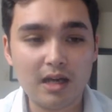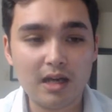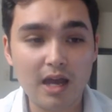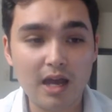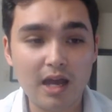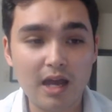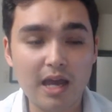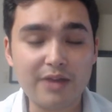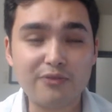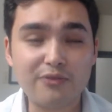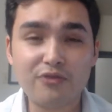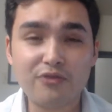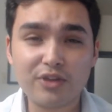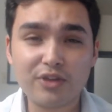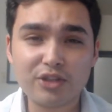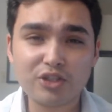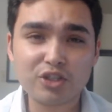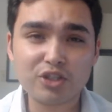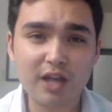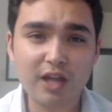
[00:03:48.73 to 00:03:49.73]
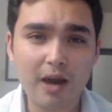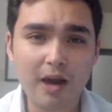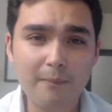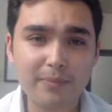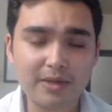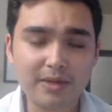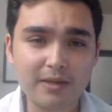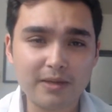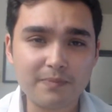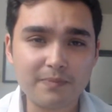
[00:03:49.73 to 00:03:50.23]
A Finnish
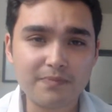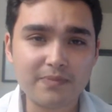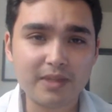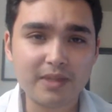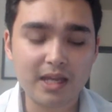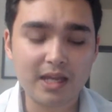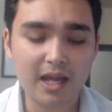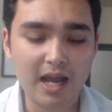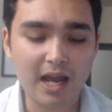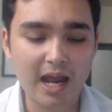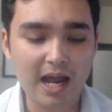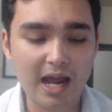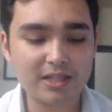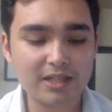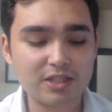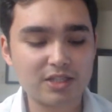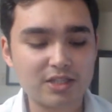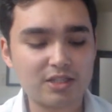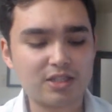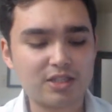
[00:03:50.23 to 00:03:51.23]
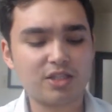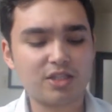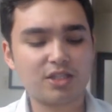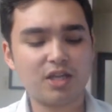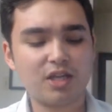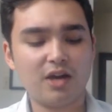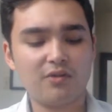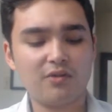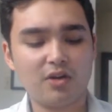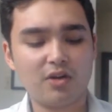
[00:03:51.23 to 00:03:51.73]
company has
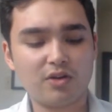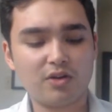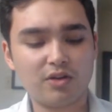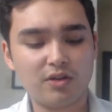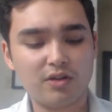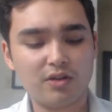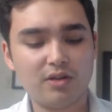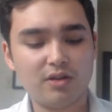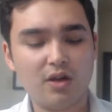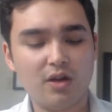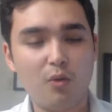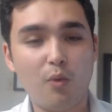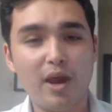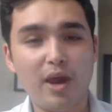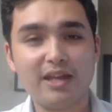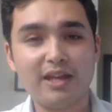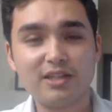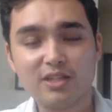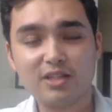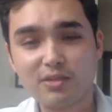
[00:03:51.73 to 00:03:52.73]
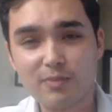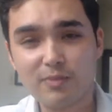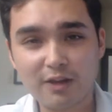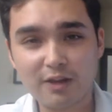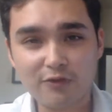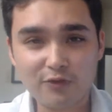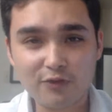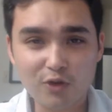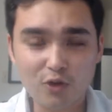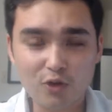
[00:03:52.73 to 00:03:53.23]
discovered a way to make
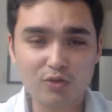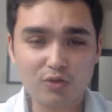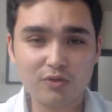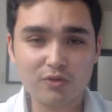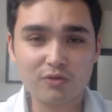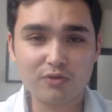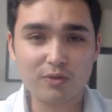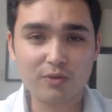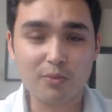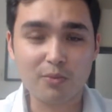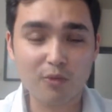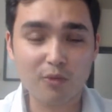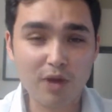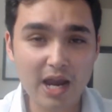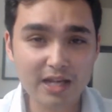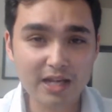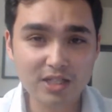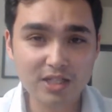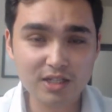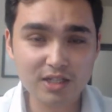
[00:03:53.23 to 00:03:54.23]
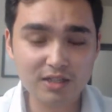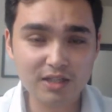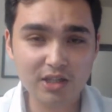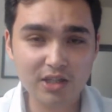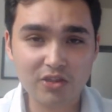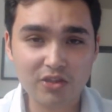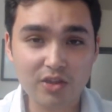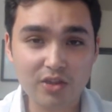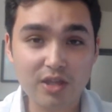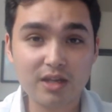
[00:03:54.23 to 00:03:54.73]
food from practically
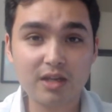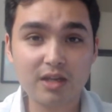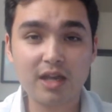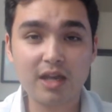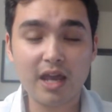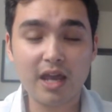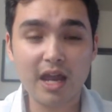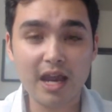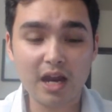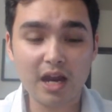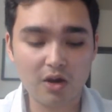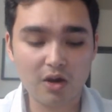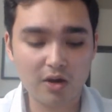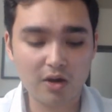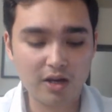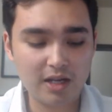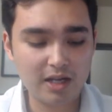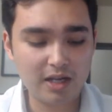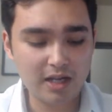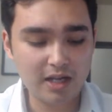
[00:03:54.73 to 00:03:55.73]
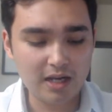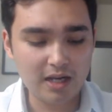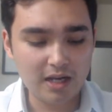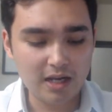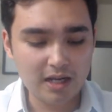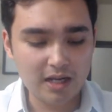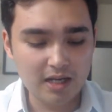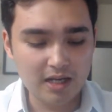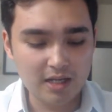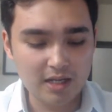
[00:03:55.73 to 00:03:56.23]
thin air.
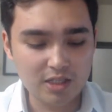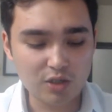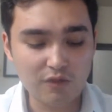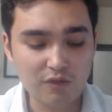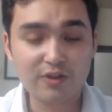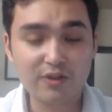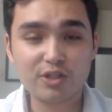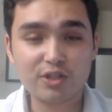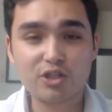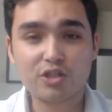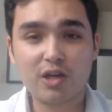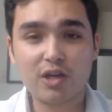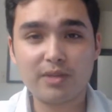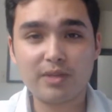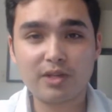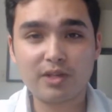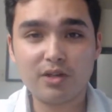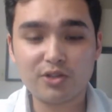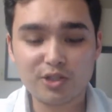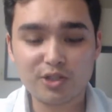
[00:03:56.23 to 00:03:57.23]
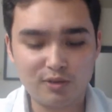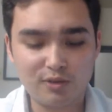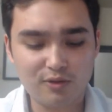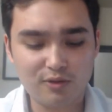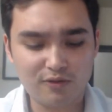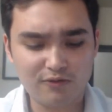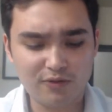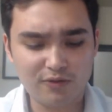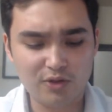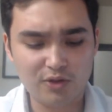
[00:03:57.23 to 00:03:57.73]
So a Finnish company called Solar
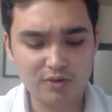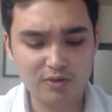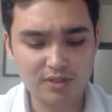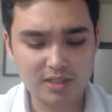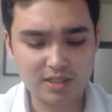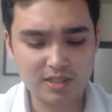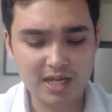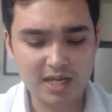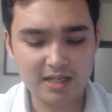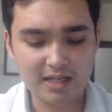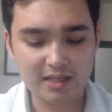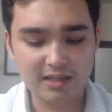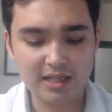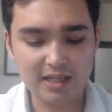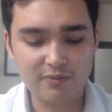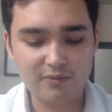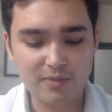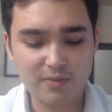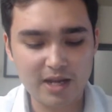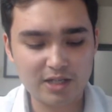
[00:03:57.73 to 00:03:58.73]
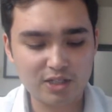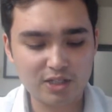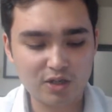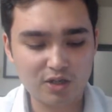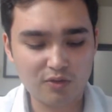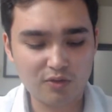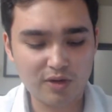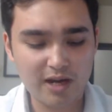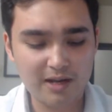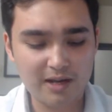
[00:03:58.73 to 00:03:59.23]
Foods is saying that they have managed to
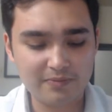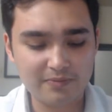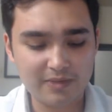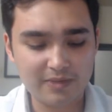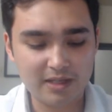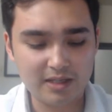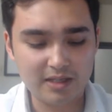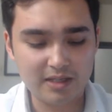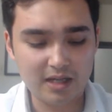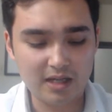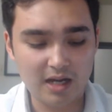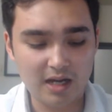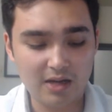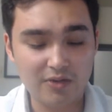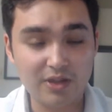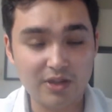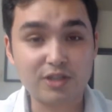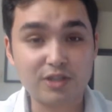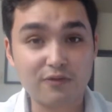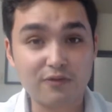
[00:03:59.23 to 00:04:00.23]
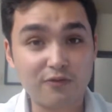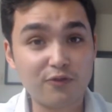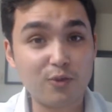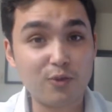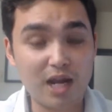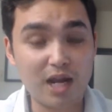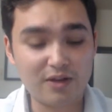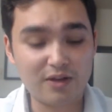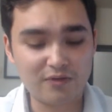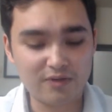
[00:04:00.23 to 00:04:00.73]
create this food
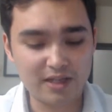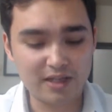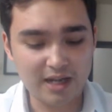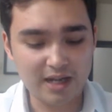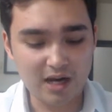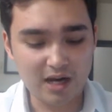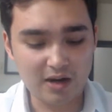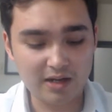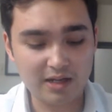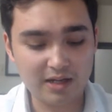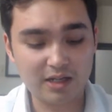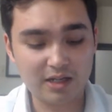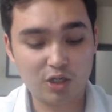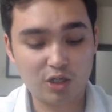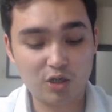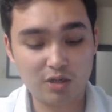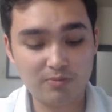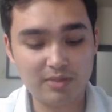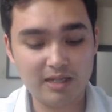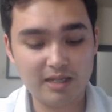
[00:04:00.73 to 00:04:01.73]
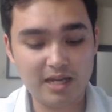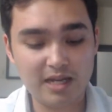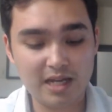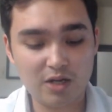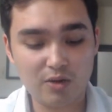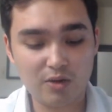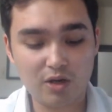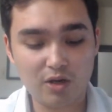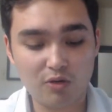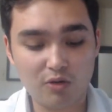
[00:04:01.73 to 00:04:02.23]
out of thin air, and it could be
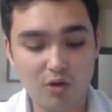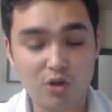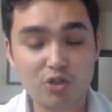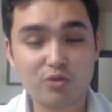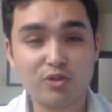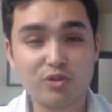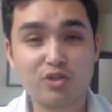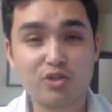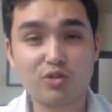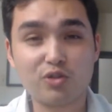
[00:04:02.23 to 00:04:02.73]
hitting grocery store